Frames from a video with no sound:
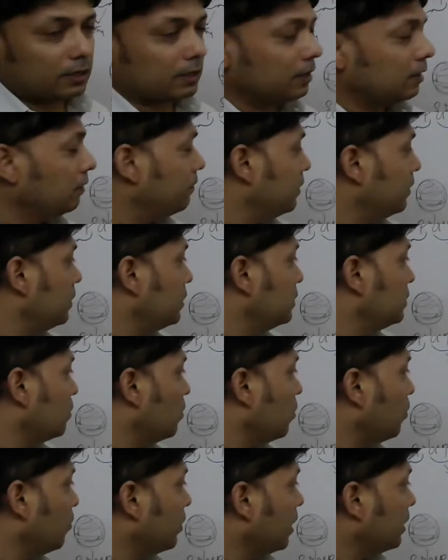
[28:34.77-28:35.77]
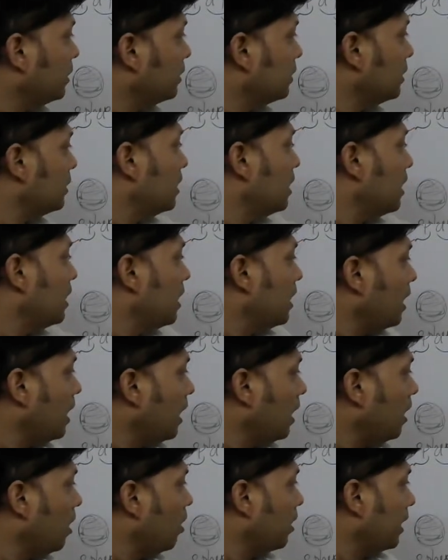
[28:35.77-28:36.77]
If it is oriented
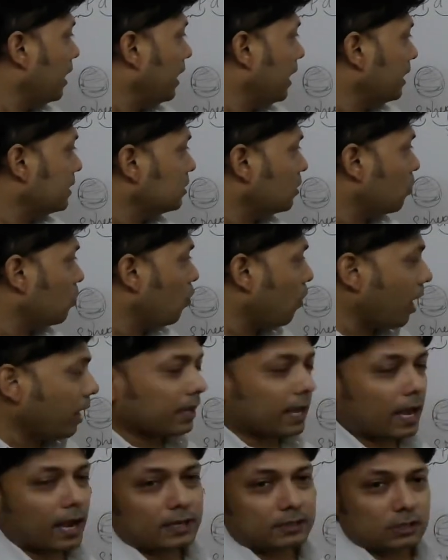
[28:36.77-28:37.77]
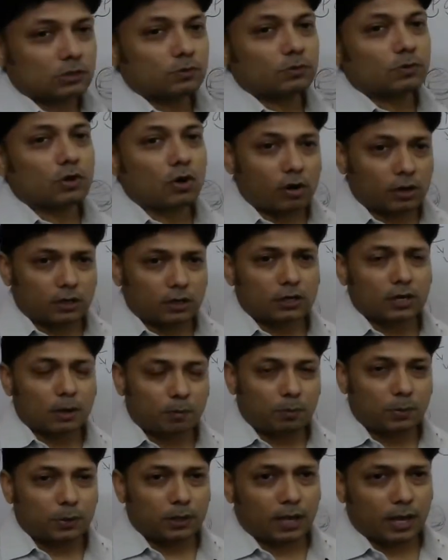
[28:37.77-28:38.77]
along x or y axis, we call it
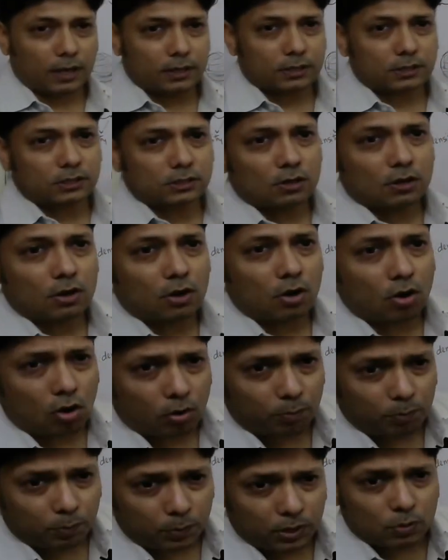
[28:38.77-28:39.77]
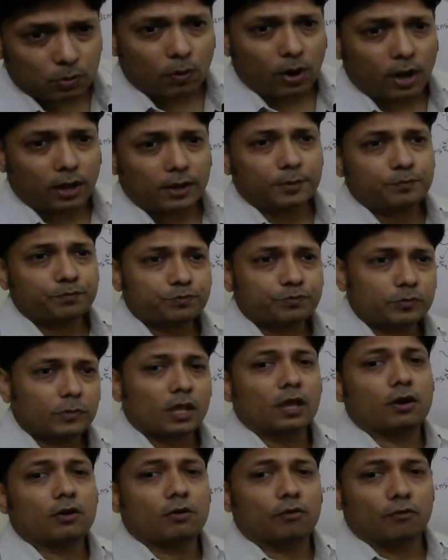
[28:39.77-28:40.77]
px or py
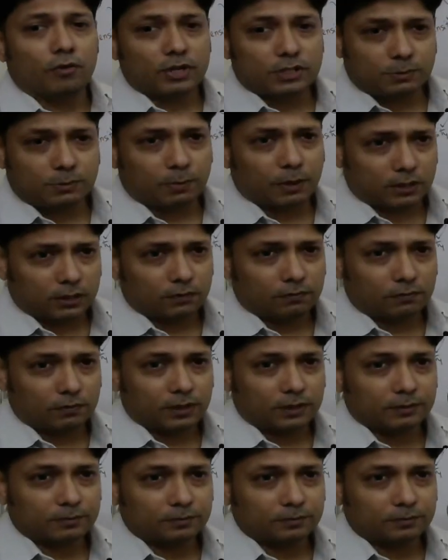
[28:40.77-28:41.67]
respectively.